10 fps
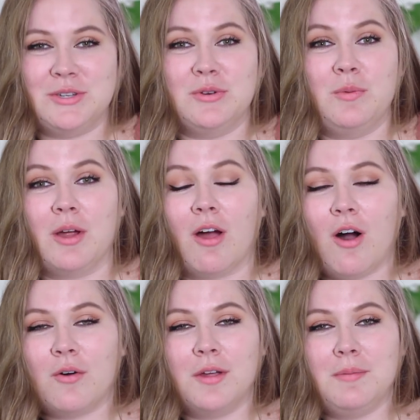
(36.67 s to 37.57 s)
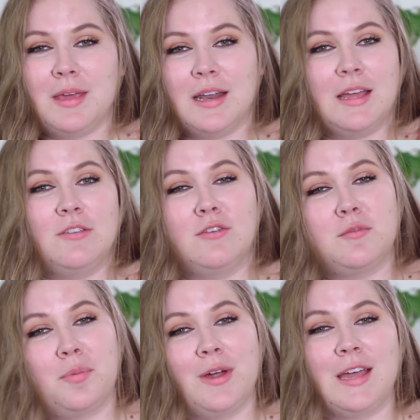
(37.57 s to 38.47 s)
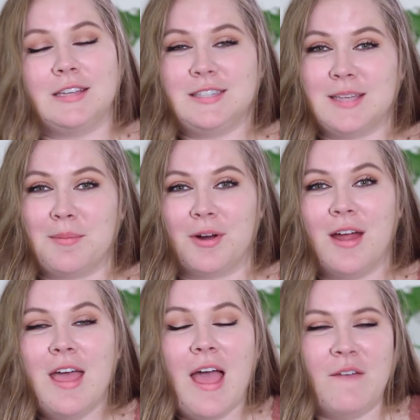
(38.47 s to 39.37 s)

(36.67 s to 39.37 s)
soon, we are all going to be getting into spring and summer,